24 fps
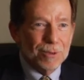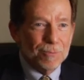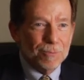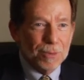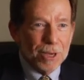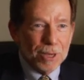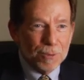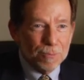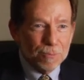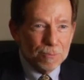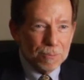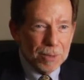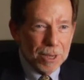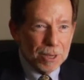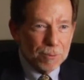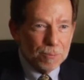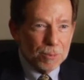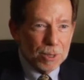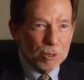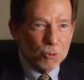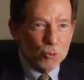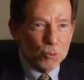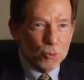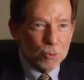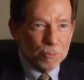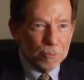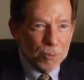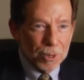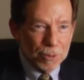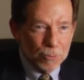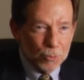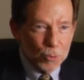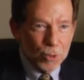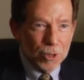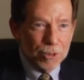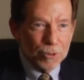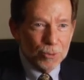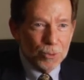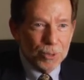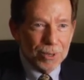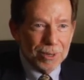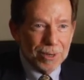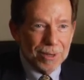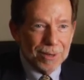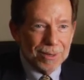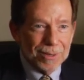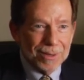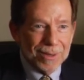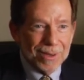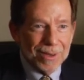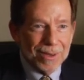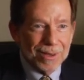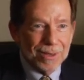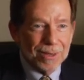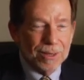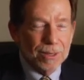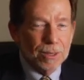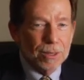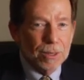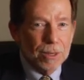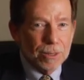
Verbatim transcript: make, make peace with my brother in LA.